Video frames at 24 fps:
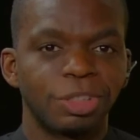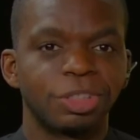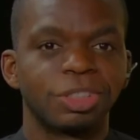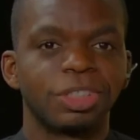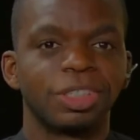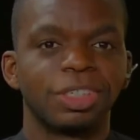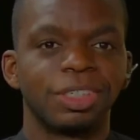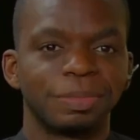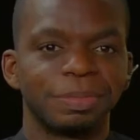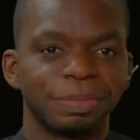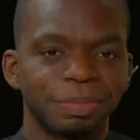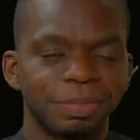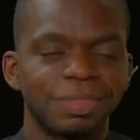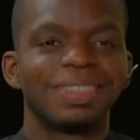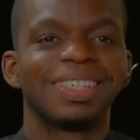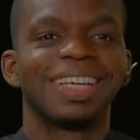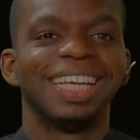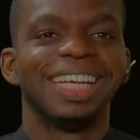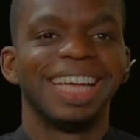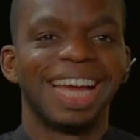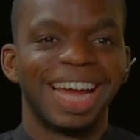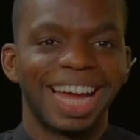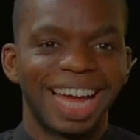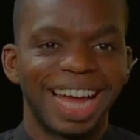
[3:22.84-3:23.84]
Culture.
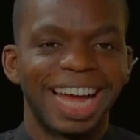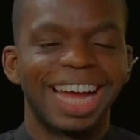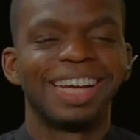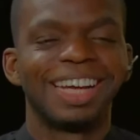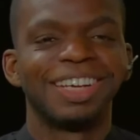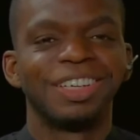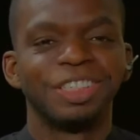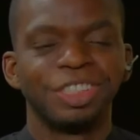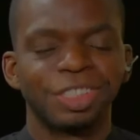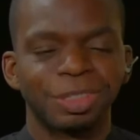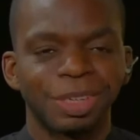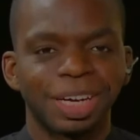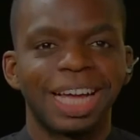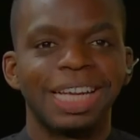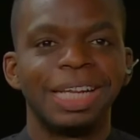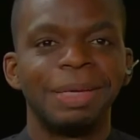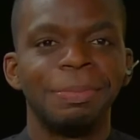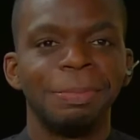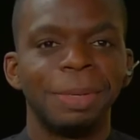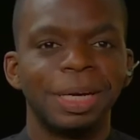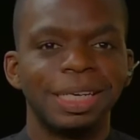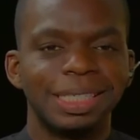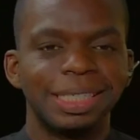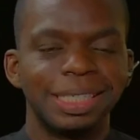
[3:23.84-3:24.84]
Yeah, he's clearly
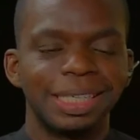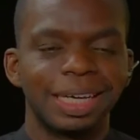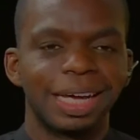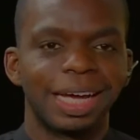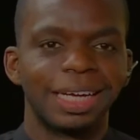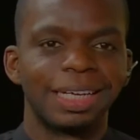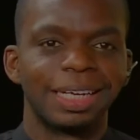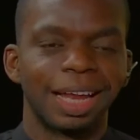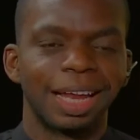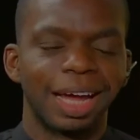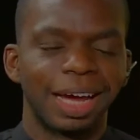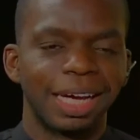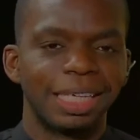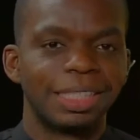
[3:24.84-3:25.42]
made the headlines,